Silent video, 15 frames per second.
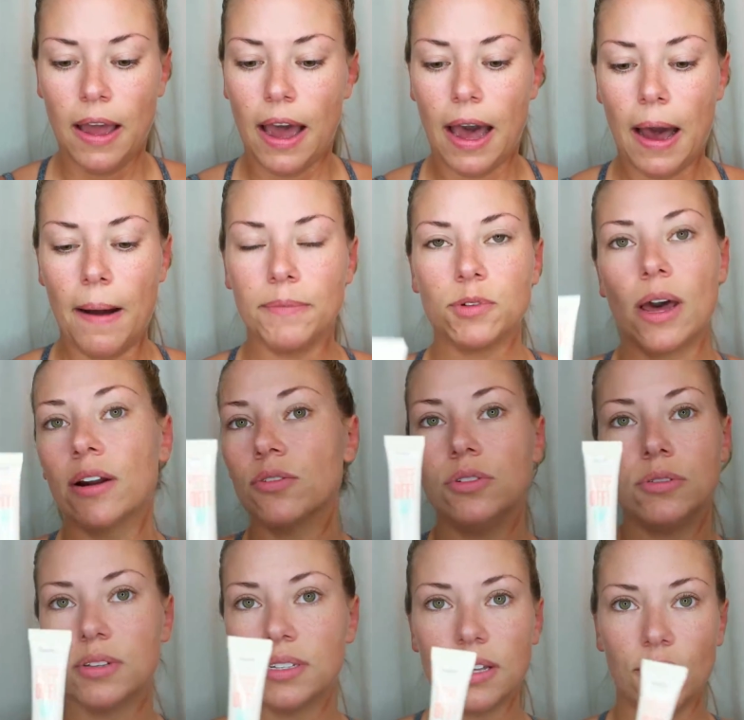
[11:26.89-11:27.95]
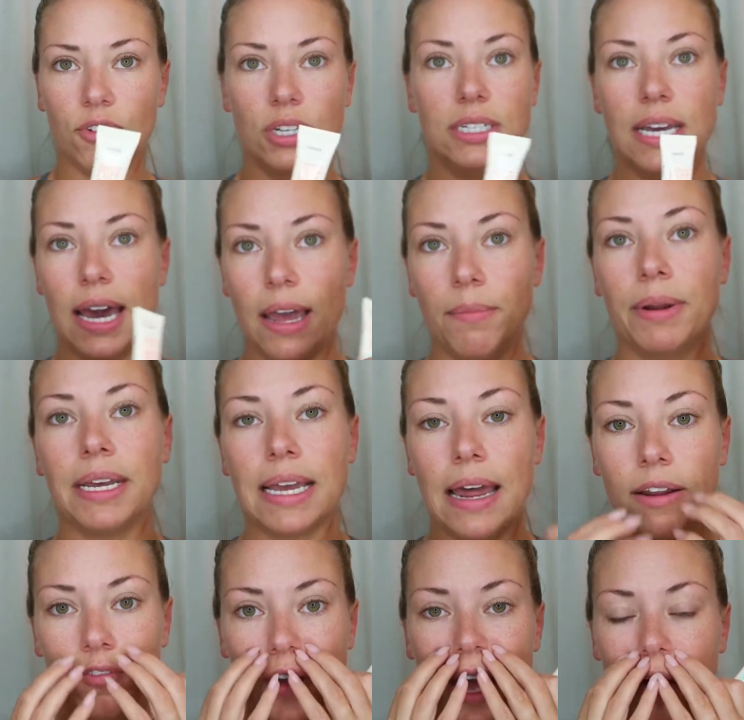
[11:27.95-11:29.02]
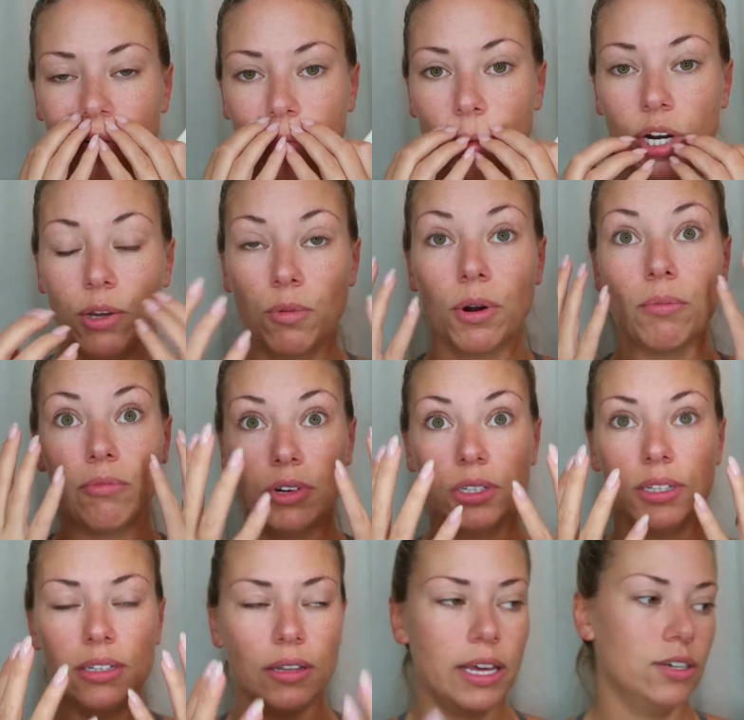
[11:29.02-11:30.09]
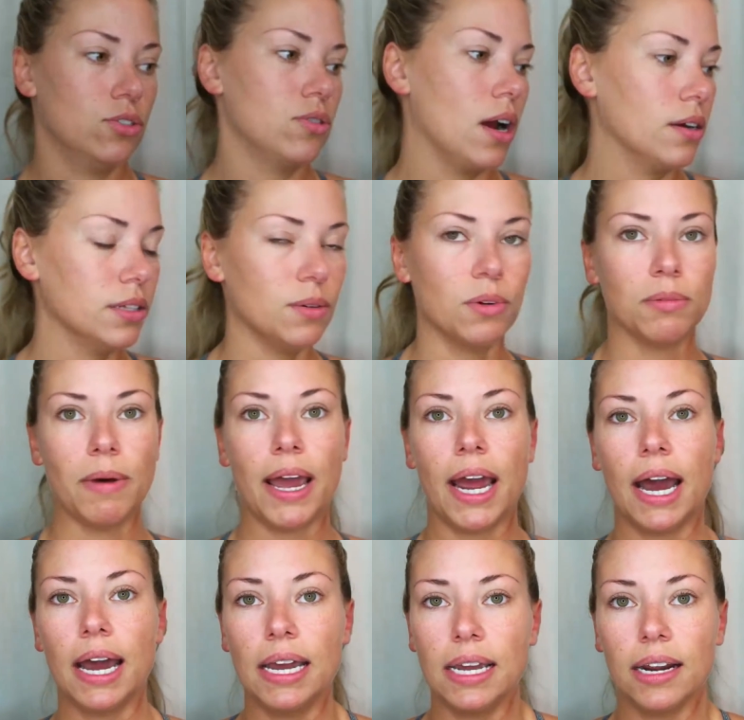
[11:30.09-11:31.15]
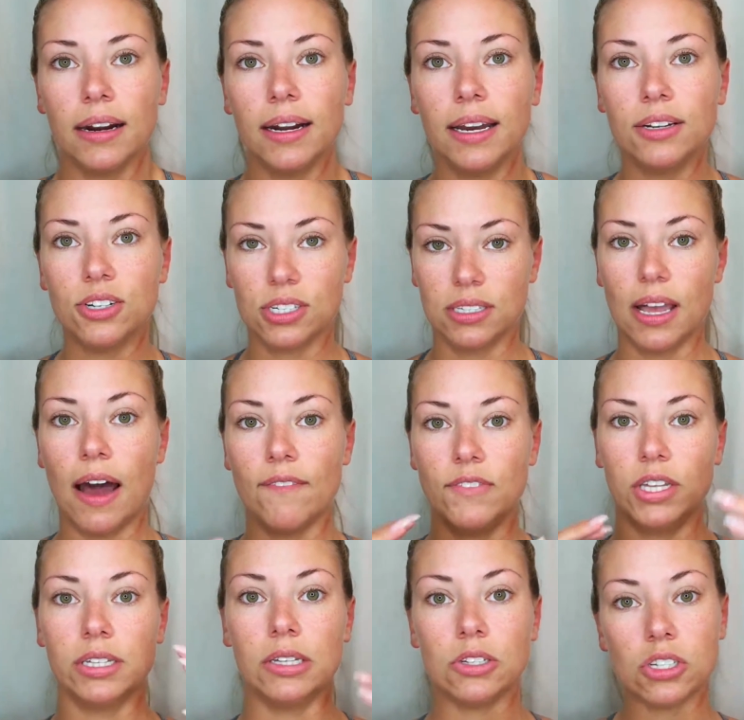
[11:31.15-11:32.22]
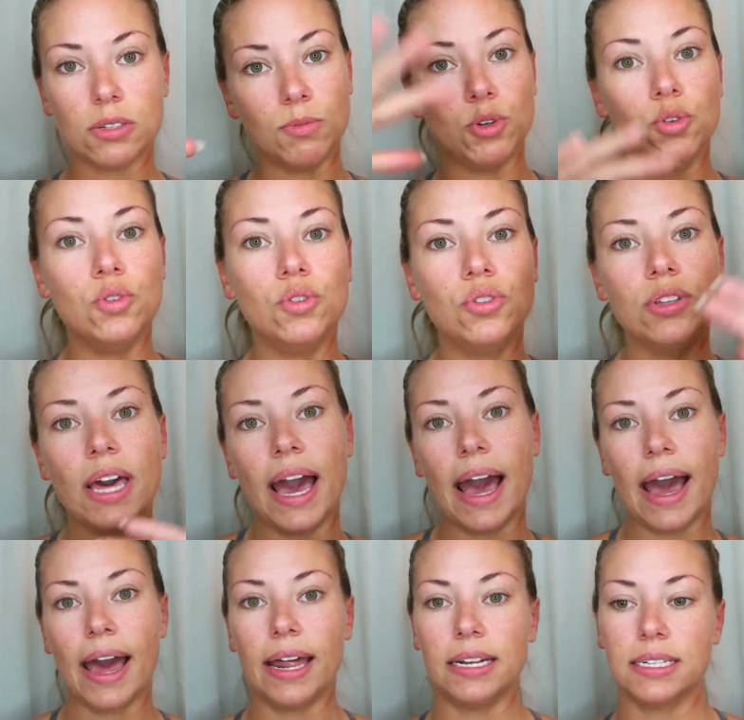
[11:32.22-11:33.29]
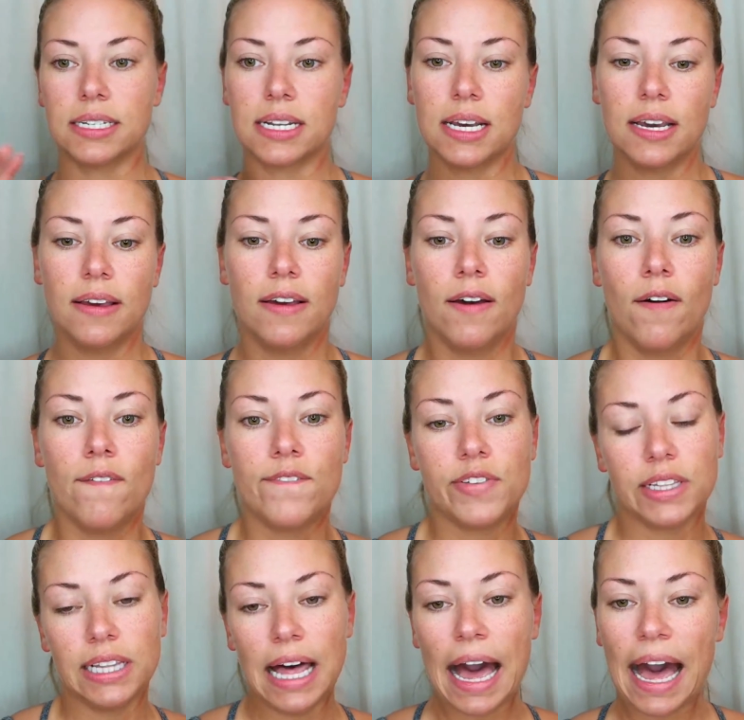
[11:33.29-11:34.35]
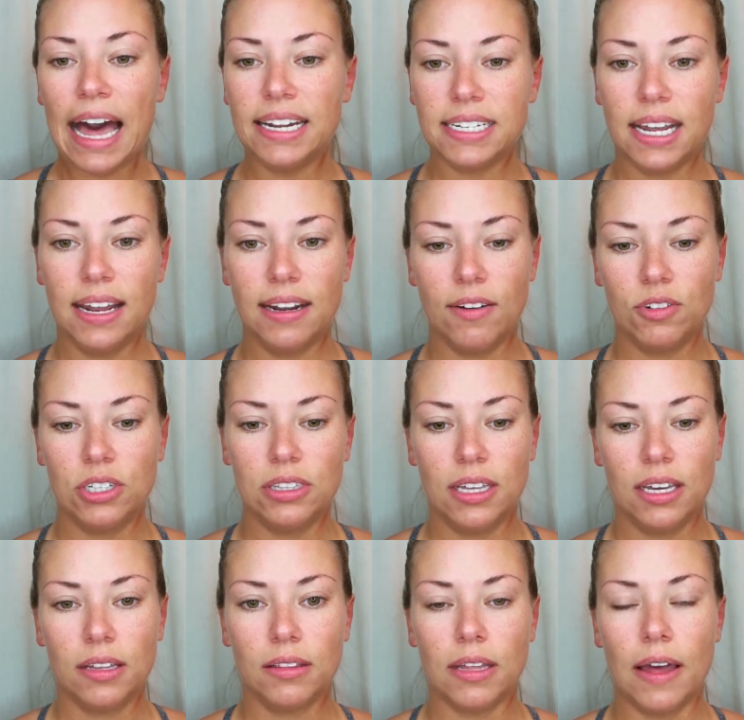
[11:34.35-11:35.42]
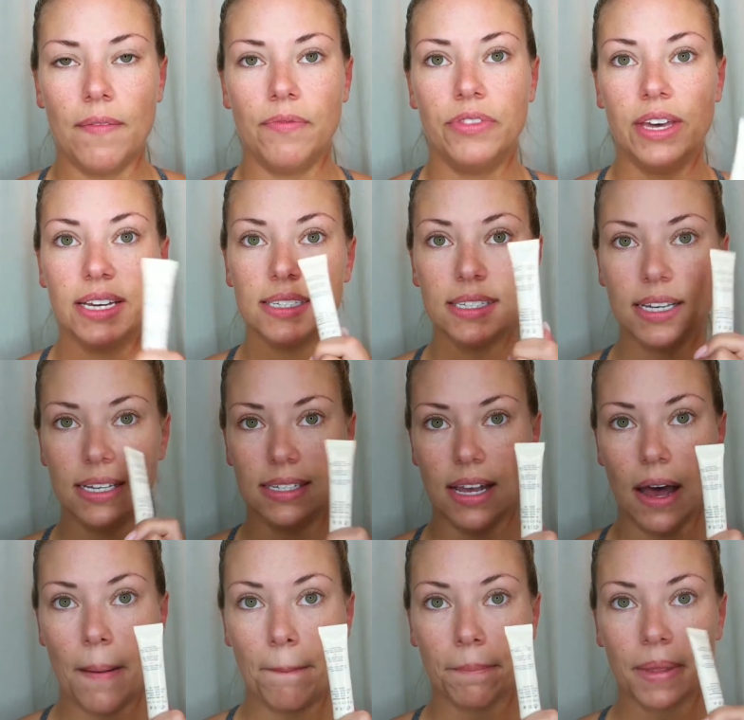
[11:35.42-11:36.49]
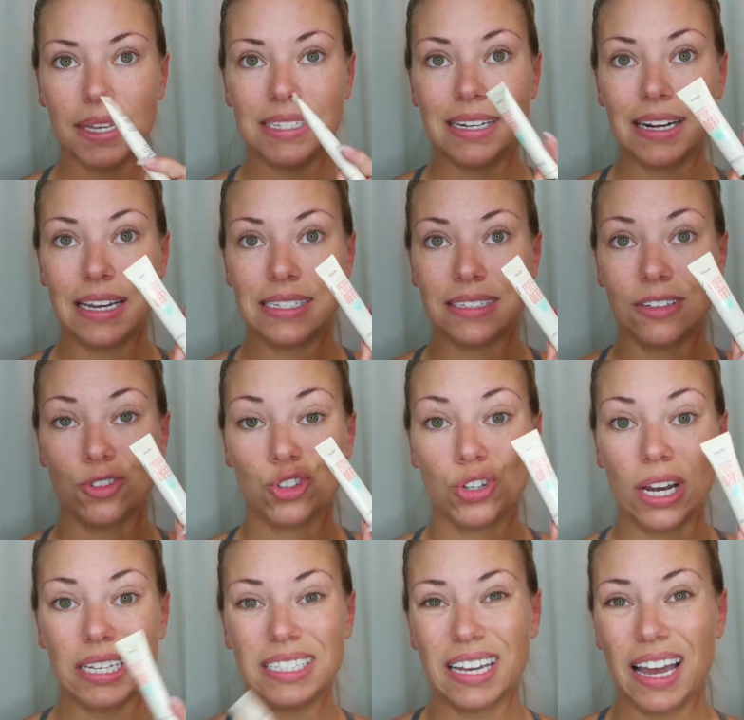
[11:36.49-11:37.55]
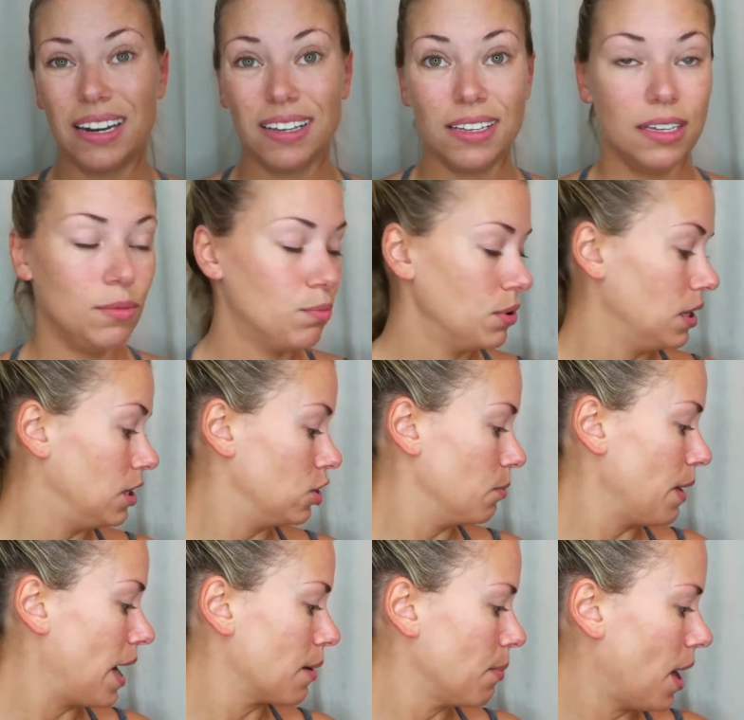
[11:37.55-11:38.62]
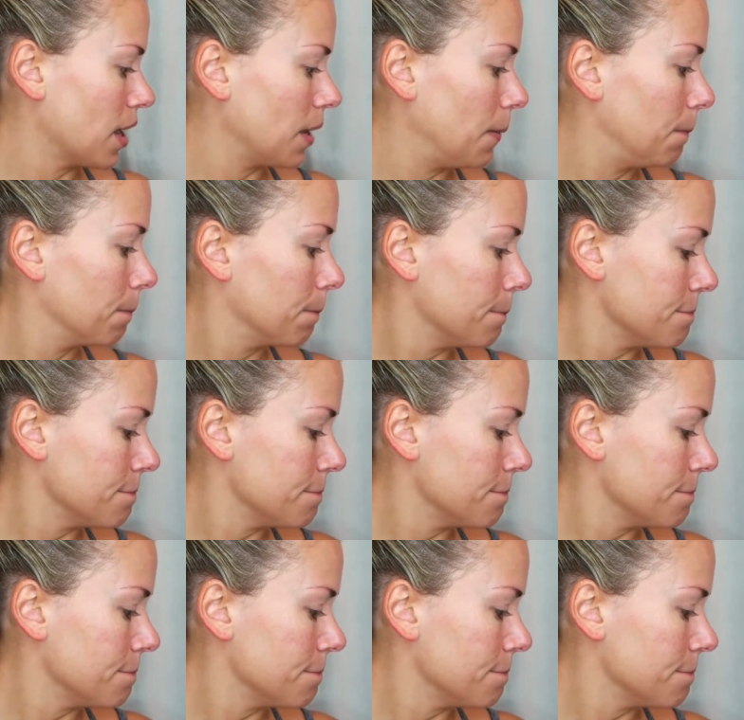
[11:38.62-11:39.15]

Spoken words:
So I don't use this every day, but again, if I have a morning where I'm really like struggling with my eye area, just not feeling smooth and flat and everything, then this is a nice little trick to kind of keep in your back pocket.